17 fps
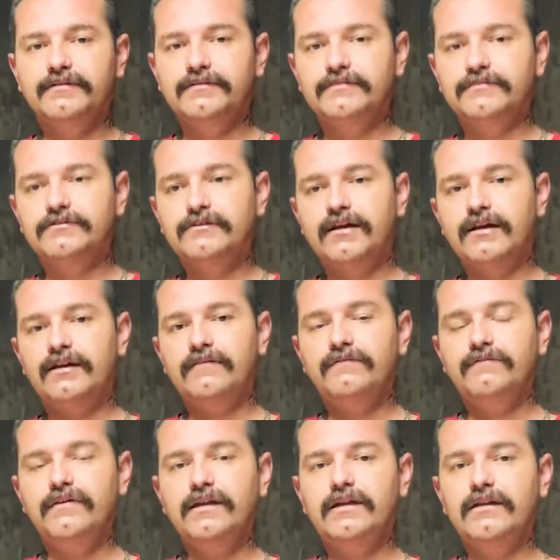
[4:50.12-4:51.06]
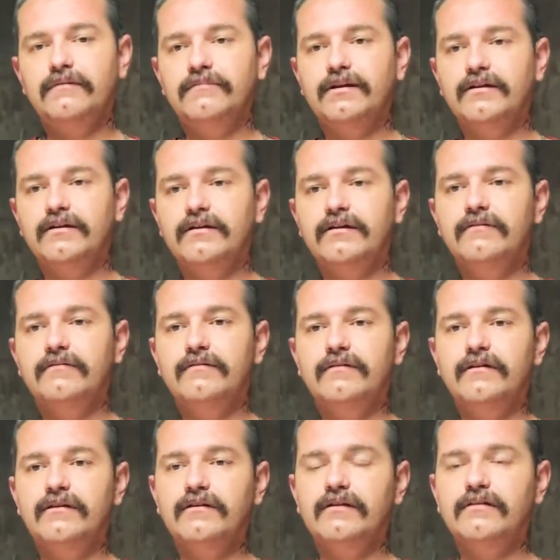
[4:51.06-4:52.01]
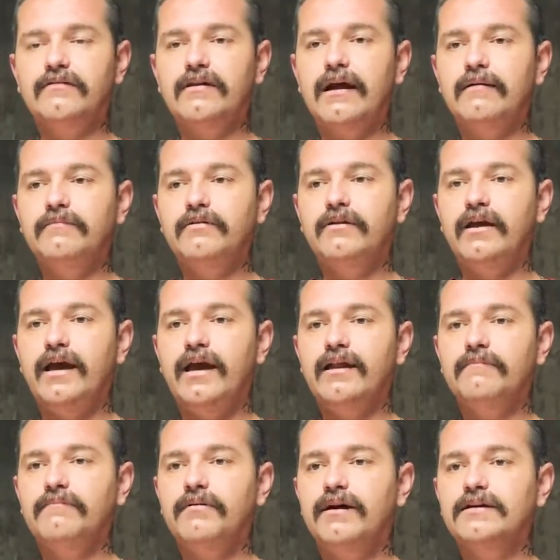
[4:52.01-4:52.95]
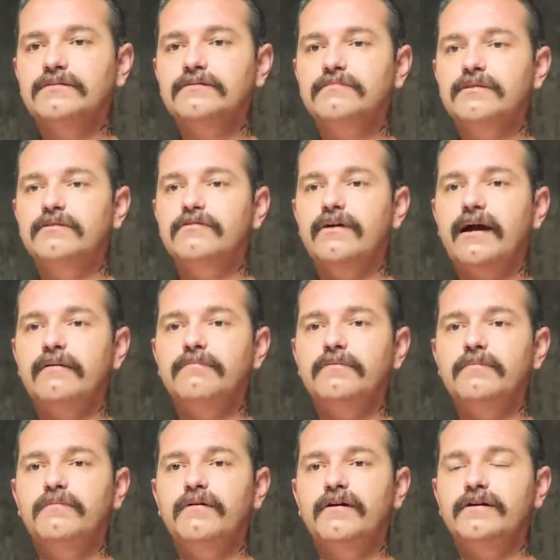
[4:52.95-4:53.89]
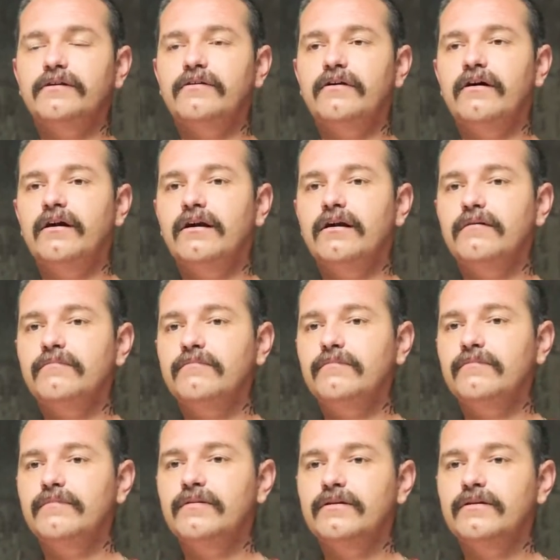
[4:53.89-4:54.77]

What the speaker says: trying to feed them. They're gonna grab your hand and possibly wrap up on your arm.